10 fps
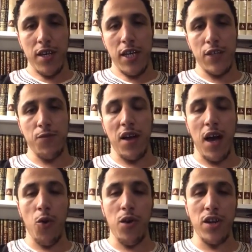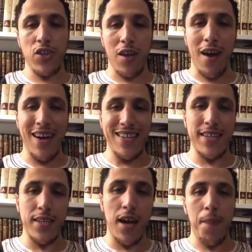He's from the Khawarij
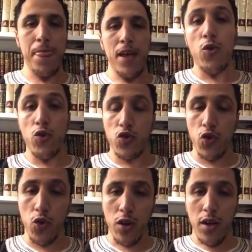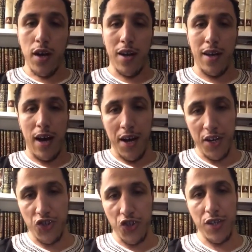Al-Qa'idiyya. Also
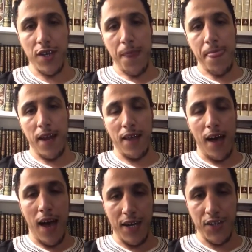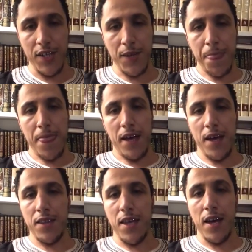Al-Khariji, Al-Qa'idi.
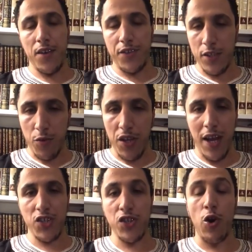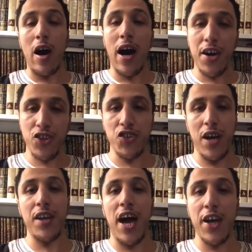And uh, I said, brother Haji, you're
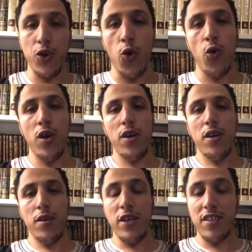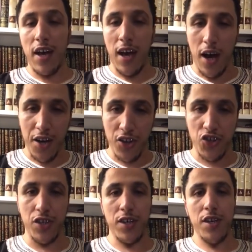Khariji. And I know he's a
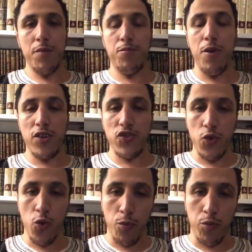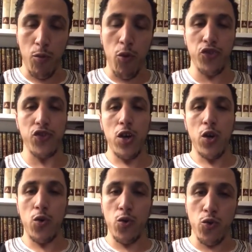Khariji person who promotes
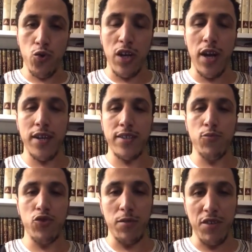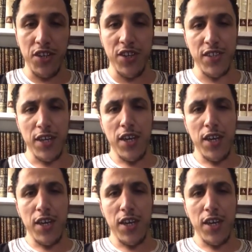Khuruj against the Muslim leaders.